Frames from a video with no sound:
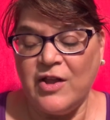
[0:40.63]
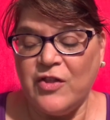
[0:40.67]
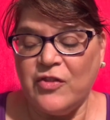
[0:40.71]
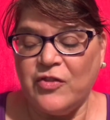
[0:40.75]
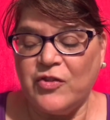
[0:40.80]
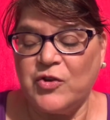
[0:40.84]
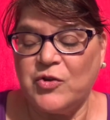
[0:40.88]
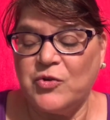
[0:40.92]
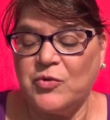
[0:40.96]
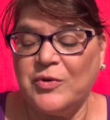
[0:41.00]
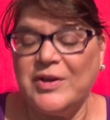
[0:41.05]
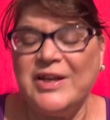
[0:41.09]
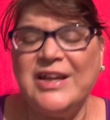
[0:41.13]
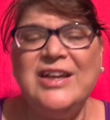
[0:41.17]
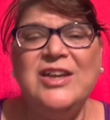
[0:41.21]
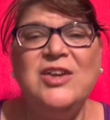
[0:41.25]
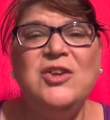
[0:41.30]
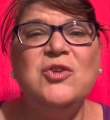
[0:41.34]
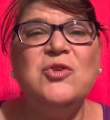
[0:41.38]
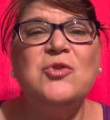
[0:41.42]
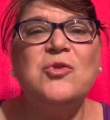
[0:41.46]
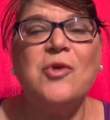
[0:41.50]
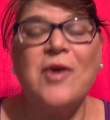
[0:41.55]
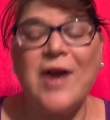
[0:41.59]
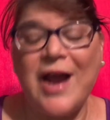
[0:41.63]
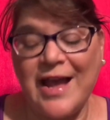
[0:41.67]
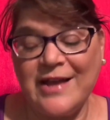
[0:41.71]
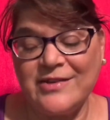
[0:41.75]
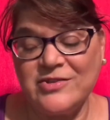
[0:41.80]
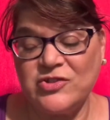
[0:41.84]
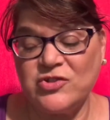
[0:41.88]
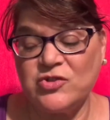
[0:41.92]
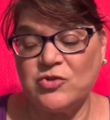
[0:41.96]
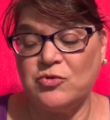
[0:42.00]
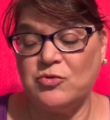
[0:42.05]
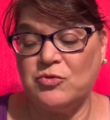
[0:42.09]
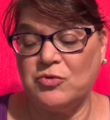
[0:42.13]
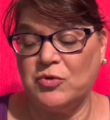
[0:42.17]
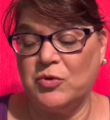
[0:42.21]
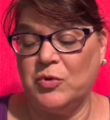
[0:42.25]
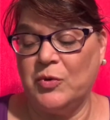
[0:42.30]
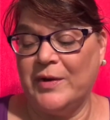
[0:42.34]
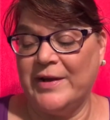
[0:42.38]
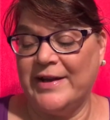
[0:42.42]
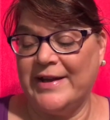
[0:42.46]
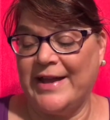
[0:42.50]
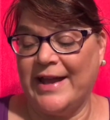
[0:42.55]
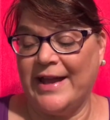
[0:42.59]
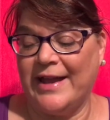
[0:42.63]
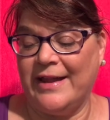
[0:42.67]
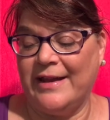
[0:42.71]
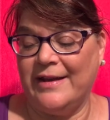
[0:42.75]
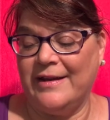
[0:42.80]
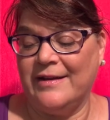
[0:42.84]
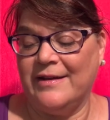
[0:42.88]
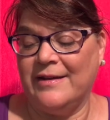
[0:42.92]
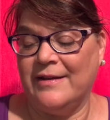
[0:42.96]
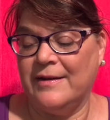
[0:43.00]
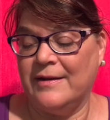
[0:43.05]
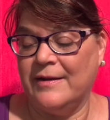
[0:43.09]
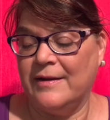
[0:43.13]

The green grass grew again,